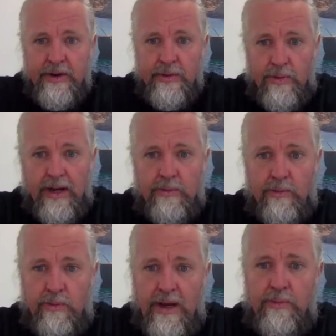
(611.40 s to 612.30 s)
Well,
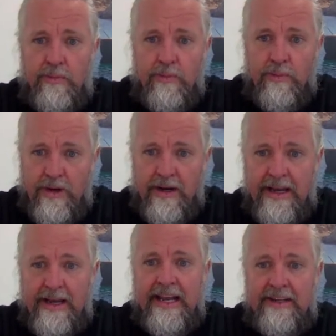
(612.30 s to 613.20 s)
when will
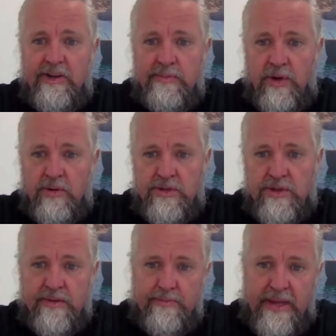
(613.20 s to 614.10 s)
electric
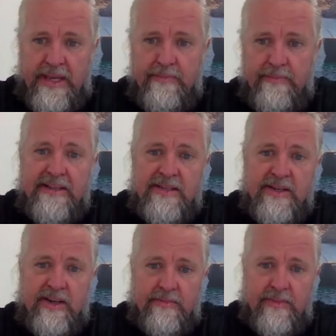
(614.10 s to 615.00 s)
boats be
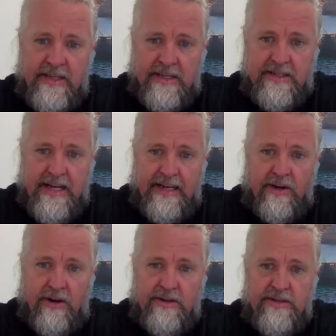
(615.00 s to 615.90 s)
mainstream, just like
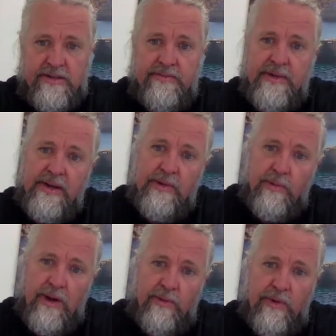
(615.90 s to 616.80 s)
cars?
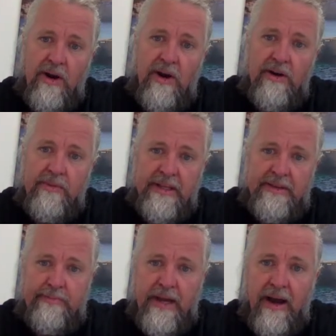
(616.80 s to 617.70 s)
Well, we are a
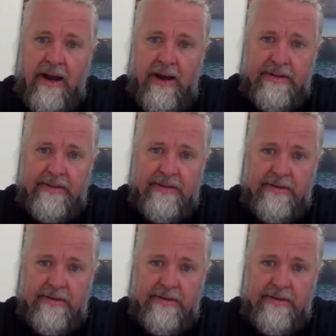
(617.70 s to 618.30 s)
bit behind